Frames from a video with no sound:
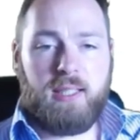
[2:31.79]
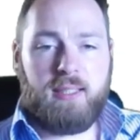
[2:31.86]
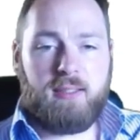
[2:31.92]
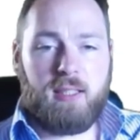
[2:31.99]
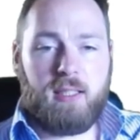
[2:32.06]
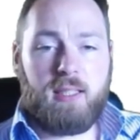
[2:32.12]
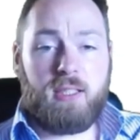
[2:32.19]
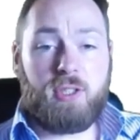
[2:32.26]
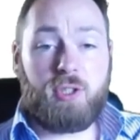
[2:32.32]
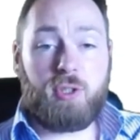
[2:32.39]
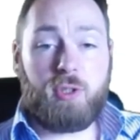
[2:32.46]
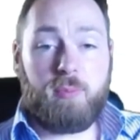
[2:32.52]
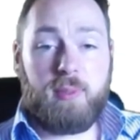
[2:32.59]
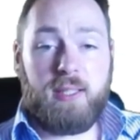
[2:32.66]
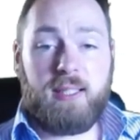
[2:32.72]
Italy
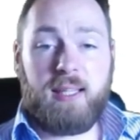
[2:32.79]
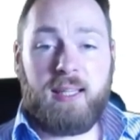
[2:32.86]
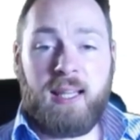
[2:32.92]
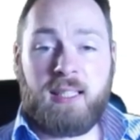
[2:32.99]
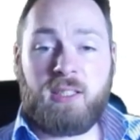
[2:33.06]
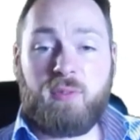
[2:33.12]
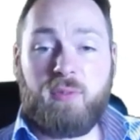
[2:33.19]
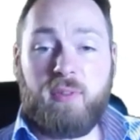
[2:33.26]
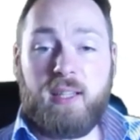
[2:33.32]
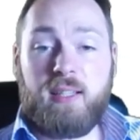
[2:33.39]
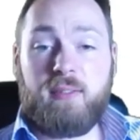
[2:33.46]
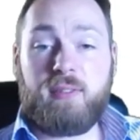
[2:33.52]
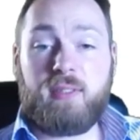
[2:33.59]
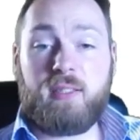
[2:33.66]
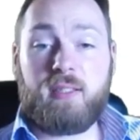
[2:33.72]
should be in the next
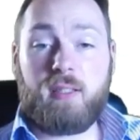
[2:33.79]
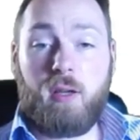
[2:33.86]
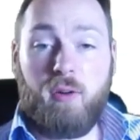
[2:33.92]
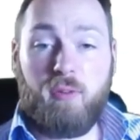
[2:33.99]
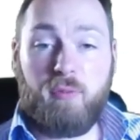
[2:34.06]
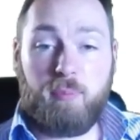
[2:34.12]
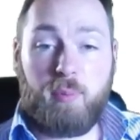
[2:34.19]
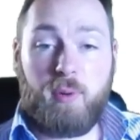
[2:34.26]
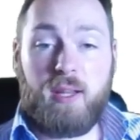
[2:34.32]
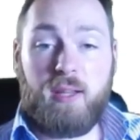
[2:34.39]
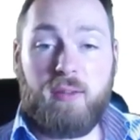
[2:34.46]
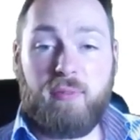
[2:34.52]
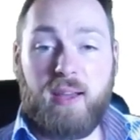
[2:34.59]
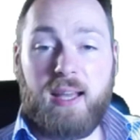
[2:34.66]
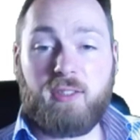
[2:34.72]
phase of
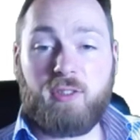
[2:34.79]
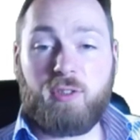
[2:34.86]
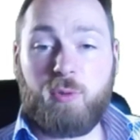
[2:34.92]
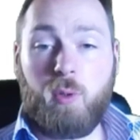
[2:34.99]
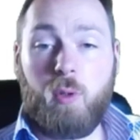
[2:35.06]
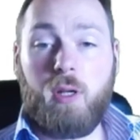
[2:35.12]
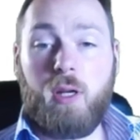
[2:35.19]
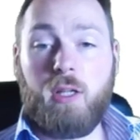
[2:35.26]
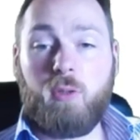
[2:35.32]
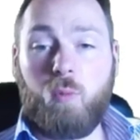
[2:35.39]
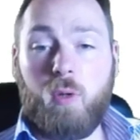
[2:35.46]
Brave ads rollout.